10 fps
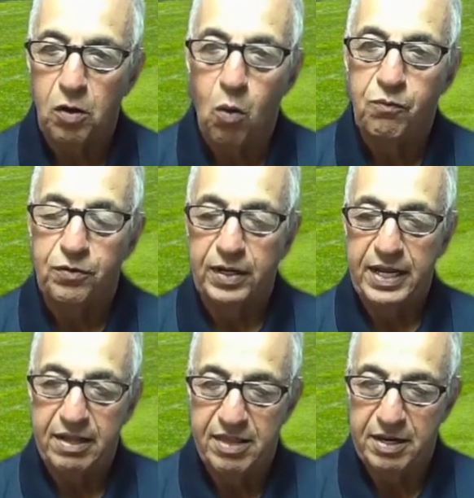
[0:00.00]

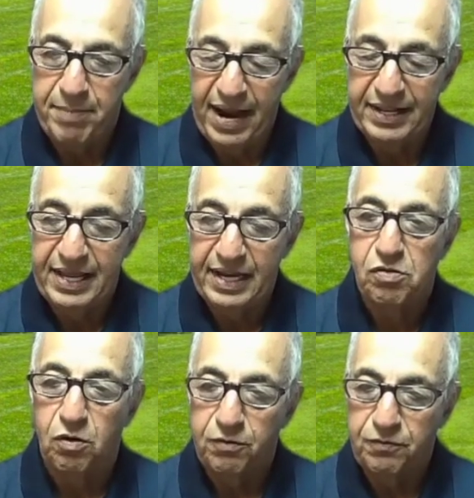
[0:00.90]
Hopefully, it's in Manotick.
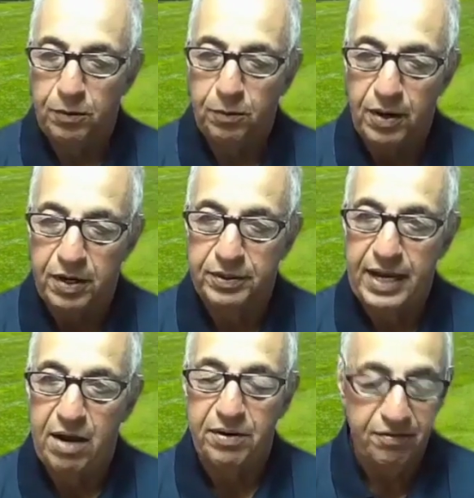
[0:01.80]
So if you want to go
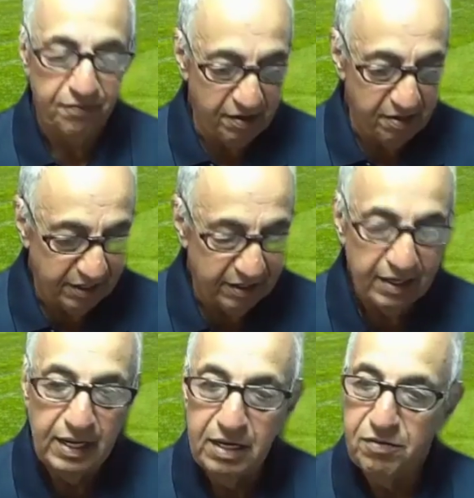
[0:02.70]
down and visit,
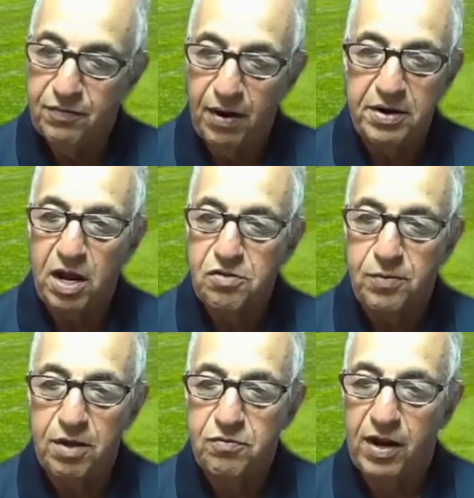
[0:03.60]
it's a very nice
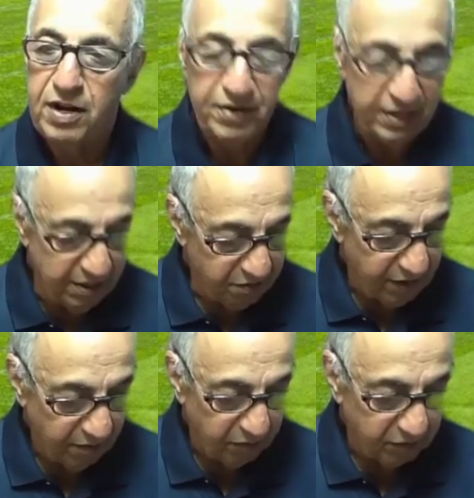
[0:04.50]
restaurant. I've eaten there
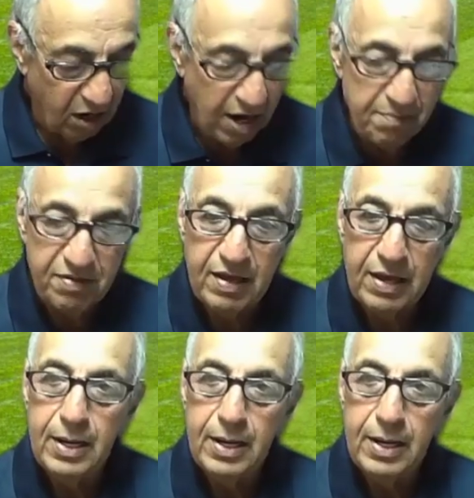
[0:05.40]
several times.